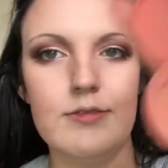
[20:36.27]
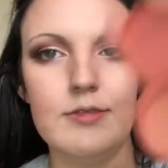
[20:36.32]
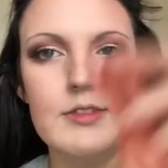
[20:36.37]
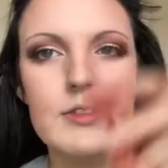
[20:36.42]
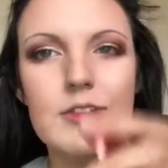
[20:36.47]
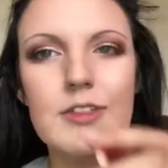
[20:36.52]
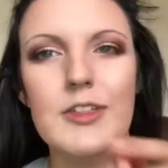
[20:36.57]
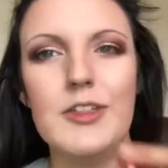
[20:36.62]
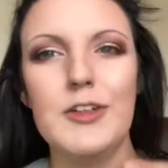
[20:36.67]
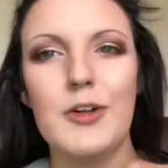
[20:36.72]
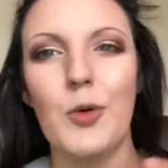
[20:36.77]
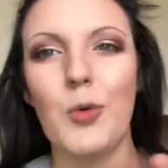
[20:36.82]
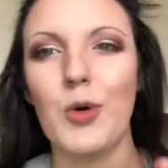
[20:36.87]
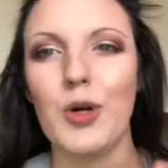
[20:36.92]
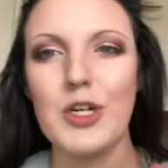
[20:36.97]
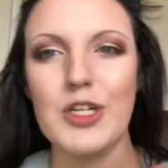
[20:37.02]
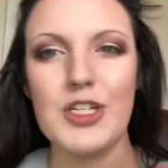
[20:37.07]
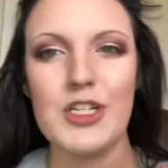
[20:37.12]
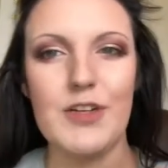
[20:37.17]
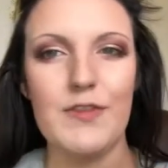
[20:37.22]
A little
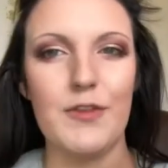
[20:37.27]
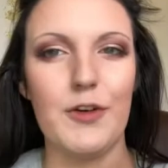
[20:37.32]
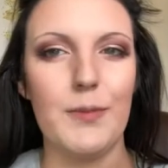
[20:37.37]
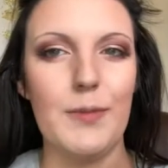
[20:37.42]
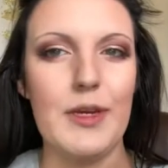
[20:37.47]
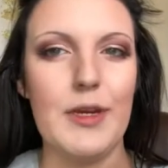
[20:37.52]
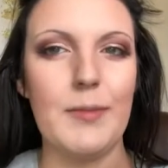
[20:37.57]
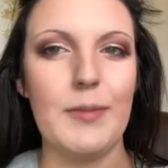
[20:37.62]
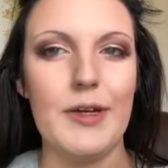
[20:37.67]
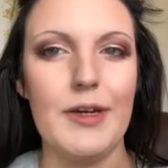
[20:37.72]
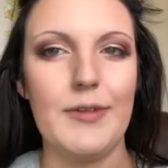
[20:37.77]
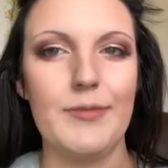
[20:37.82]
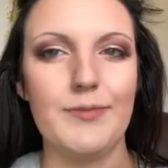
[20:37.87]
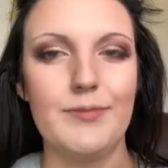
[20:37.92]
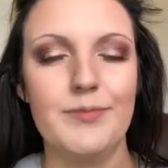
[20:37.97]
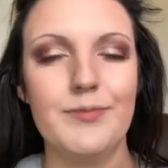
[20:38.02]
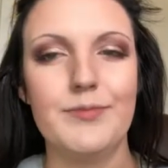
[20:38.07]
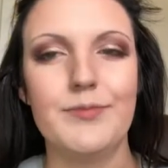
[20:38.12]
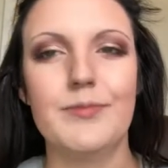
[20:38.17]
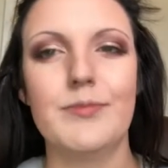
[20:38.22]
orangey for me, but
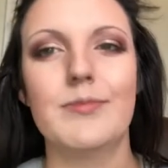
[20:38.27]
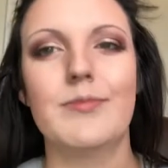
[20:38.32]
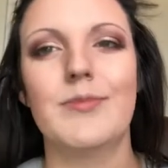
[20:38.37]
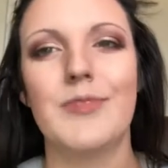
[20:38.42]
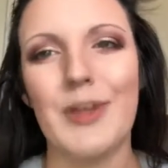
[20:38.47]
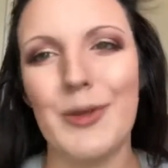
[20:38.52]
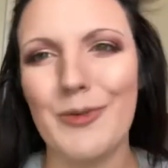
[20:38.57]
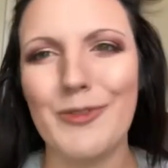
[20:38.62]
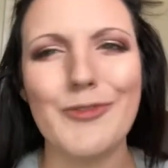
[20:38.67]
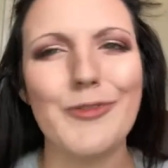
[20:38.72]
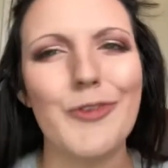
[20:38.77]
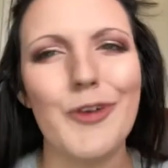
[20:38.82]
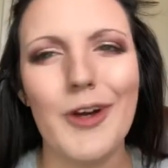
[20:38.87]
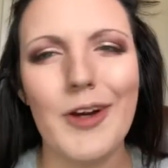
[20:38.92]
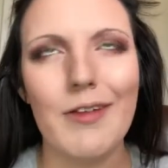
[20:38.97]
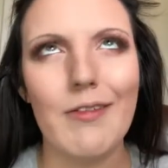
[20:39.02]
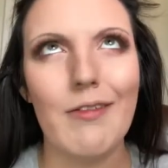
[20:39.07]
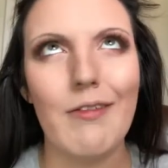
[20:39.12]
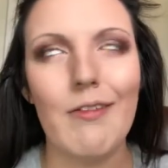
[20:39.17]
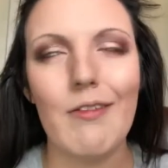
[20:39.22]
it was
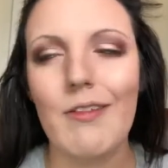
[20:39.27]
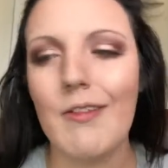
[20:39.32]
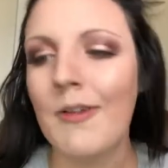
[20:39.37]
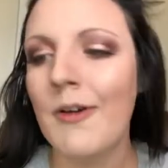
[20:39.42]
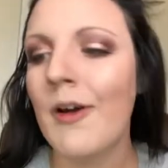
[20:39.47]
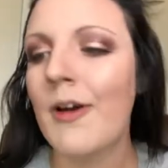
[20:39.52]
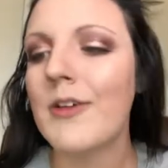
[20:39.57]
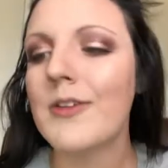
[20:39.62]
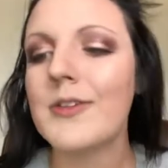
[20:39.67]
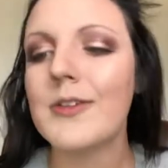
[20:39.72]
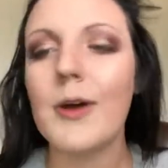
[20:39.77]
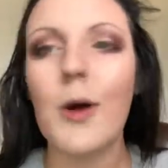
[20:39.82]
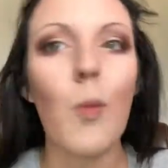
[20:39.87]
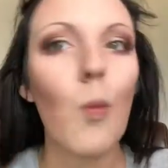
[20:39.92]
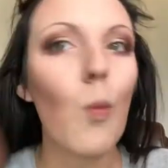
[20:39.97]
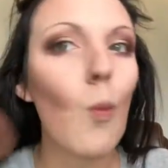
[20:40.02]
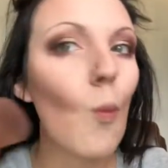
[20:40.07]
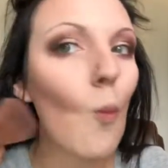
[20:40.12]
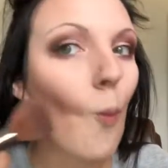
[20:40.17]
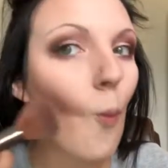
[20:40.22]
free. So
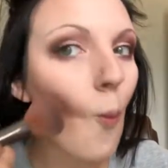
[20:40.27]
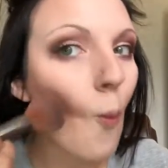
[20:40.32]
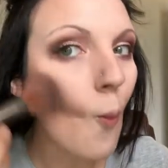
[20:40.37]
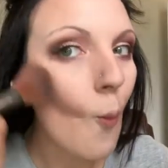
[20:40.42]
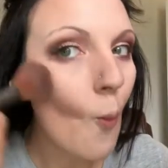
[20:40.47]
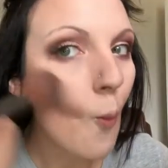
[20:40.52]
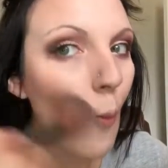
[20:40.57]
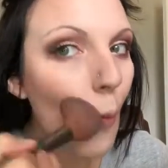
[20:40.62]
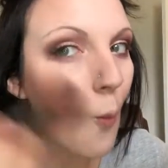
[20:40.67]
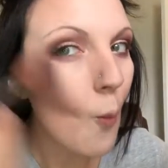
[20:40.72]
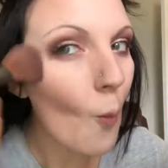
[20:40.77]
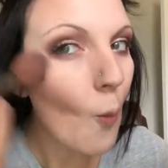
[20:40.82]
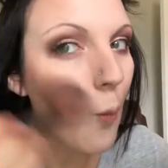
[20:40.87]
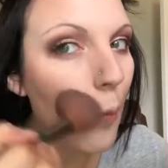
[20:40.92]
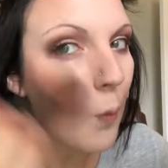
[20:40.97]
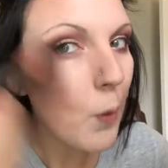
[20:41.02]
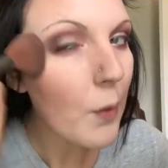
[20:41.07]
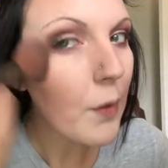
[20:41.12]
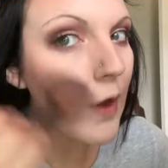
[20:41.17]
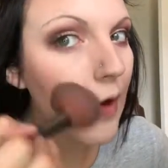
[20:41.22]

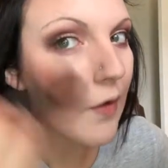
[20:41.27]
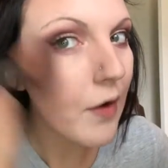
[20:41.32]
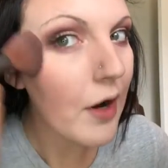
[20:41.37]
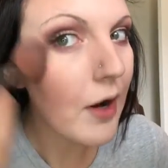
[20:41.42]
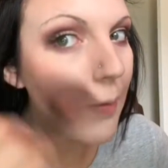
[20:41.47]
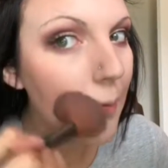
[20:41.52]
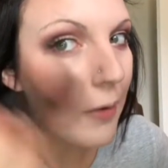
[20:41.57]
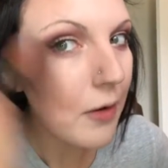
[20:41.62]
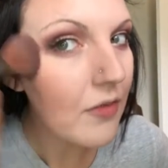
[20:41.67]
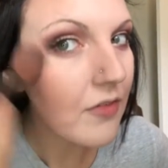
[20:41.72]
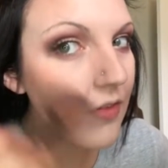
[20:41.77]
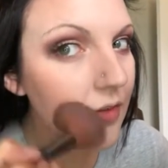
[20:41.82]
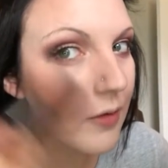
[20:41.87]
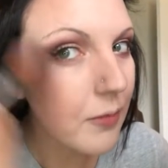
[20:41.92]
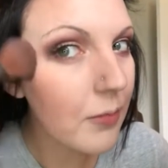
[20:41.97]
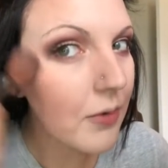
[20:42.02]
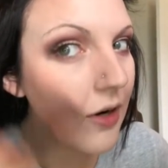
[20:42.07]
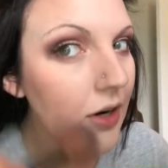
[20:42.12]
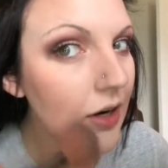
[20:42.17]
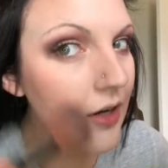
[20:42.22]
put that right above the
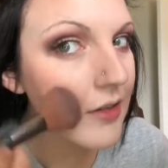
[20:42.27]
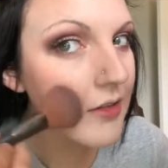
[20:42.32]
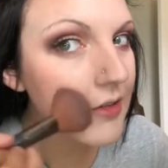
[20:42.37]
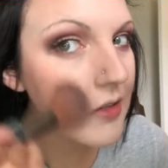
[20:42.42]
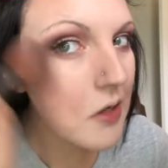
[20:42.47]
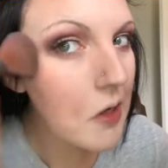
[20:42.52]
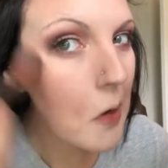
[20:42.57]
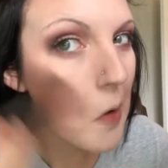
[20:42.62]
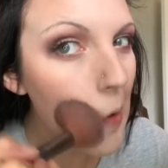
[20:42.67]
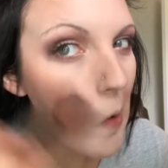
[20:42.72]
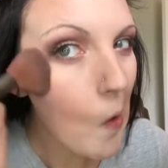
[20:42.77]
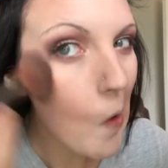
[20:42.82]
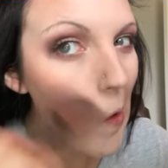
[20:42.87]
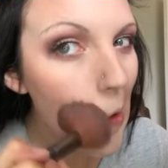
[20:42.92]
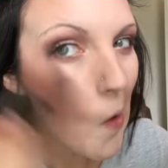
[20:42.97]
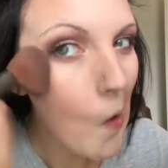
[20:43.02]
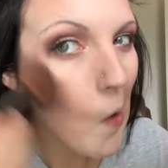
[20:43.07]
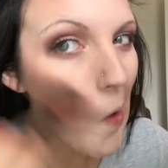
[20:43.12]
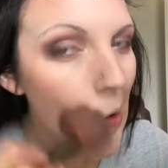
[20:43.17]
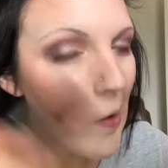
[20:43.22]
bronzer.
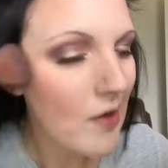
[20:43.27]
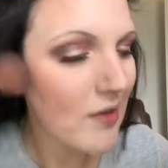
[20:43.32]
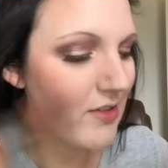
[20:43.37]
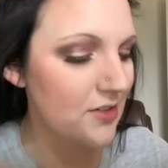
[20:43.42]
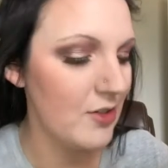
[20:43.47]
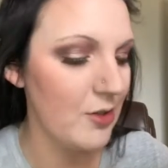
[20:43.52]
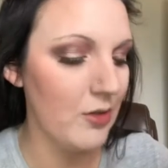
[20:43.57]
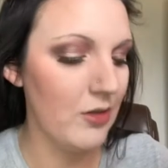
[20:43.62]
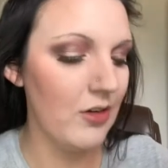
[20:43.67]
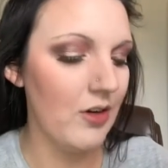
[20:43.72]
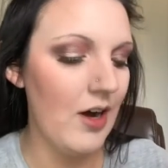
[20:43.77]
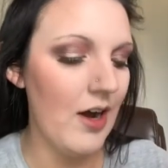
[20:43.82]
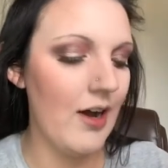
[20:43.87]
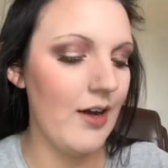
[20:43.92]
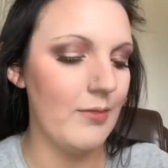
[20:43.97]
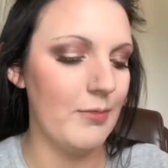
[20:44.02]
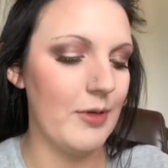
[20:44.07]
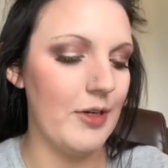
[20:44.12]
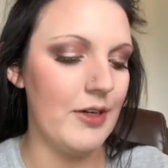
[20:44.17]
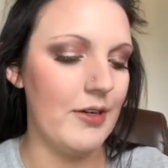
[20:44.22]
Doesn't do a
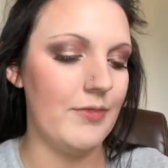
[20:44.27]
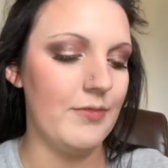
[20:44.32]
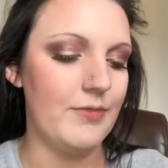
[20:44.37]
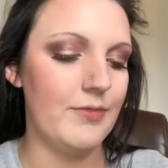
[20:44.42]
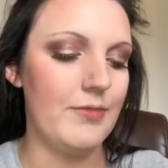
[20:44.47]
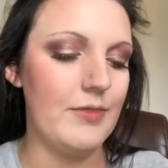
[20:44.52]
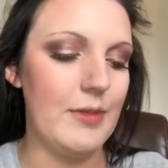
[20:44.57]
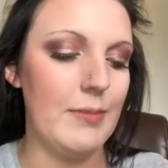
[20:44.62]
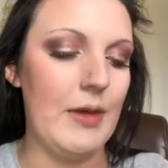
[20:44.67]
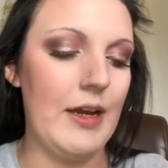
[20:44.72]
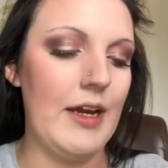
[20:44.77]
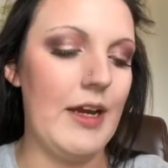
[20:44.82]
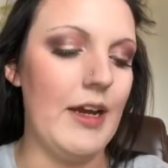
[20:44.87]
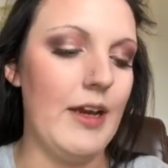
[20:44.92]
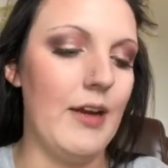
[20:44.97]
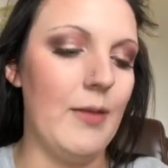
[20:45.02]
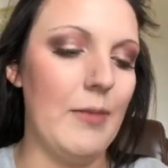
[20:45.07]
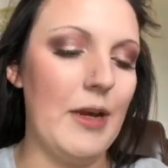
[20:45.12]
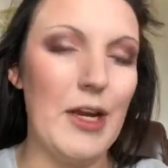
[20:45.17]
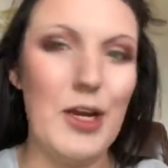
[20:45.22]
lot, but in my head
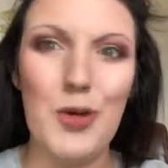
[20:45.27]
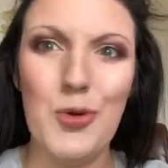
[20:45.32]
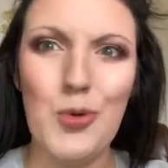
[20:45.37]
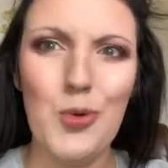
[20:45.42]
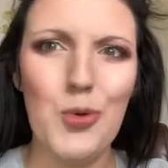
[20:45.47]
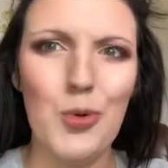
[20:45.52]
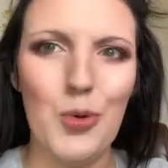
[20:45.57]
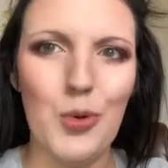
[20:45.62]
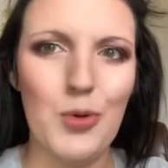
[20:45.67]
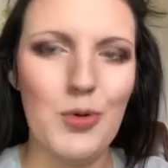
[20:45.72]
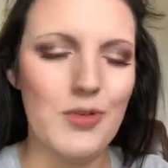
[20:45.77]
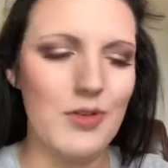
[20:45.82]
I'm like, ooh.